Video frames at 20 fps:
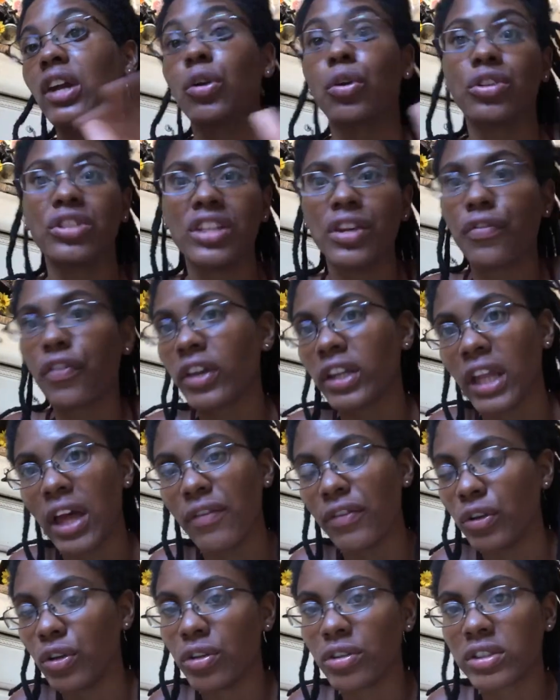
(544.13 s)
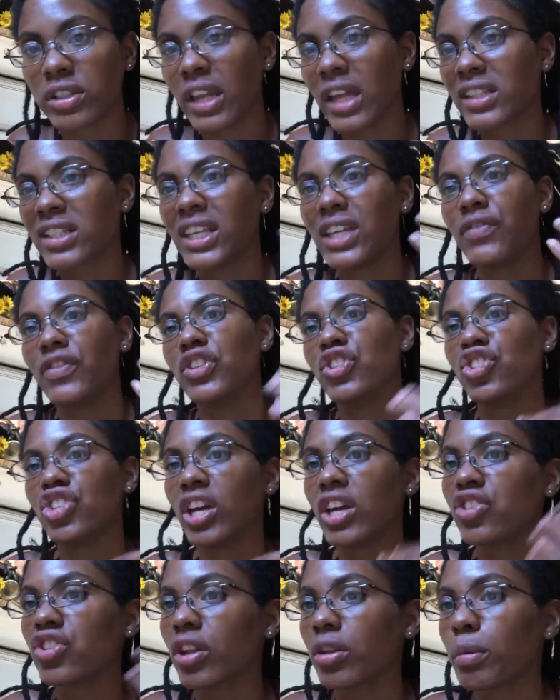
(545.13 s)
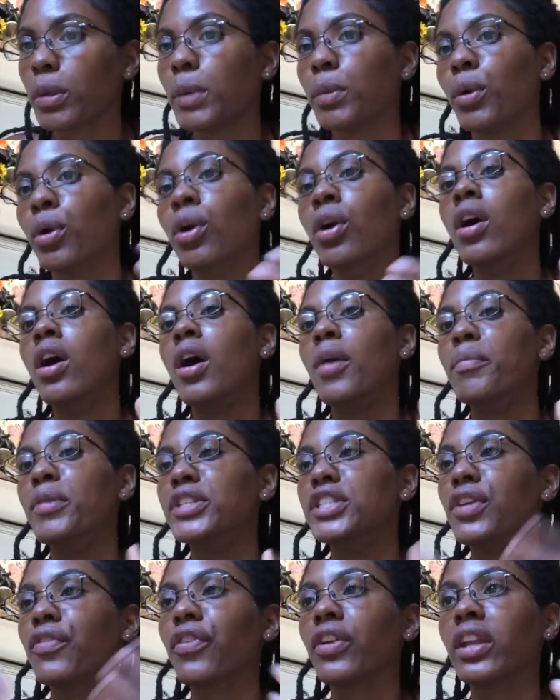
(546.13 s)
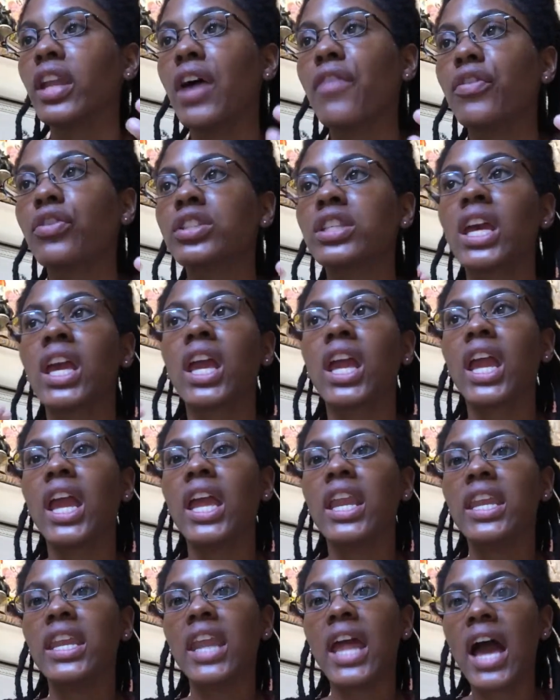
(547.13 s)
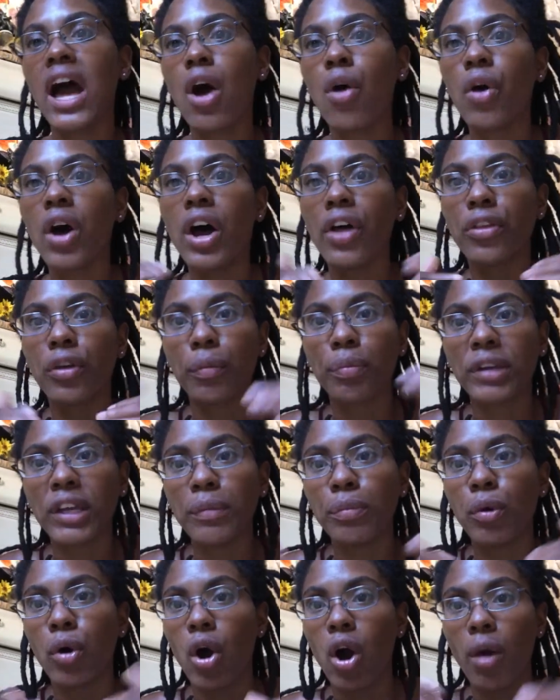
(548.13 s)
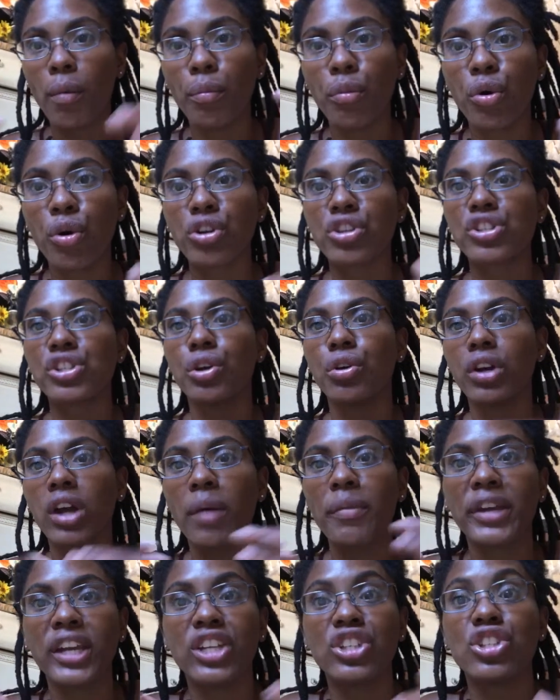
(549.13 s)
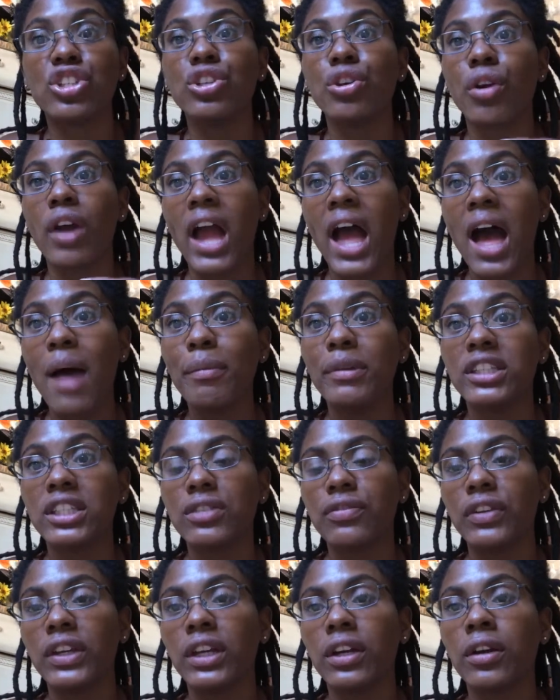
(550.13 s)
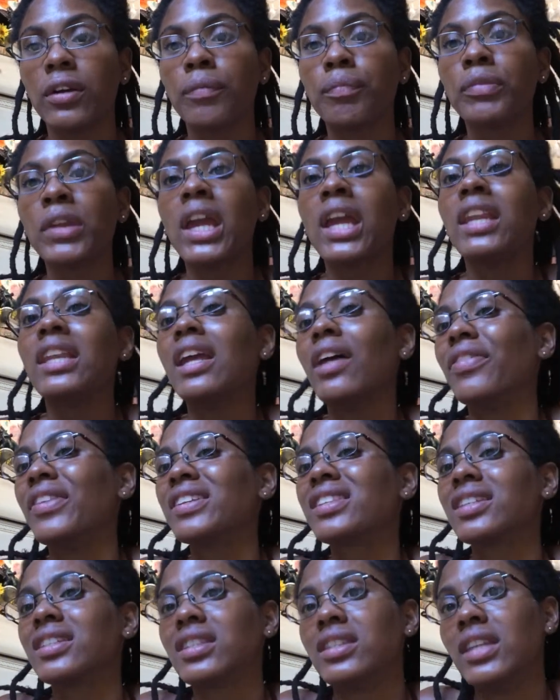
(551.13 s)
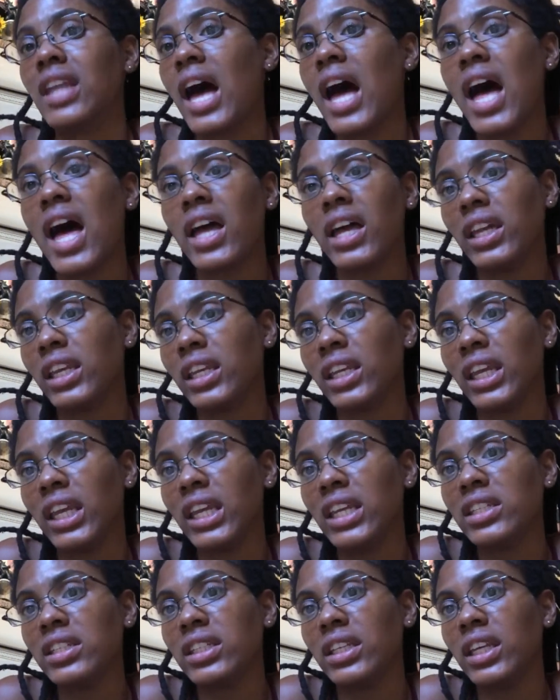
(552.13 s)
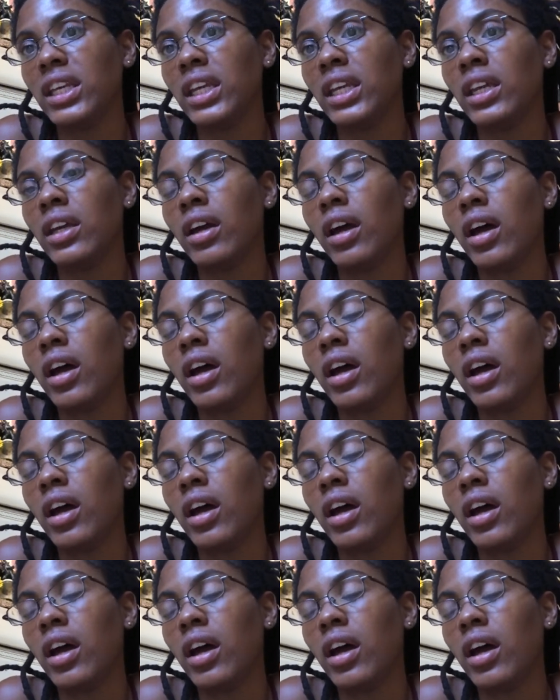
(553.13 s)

or different levels, not to even judge other people, but different levels. And now other people are more so coming into your atmosphere. Now, this is not an easy,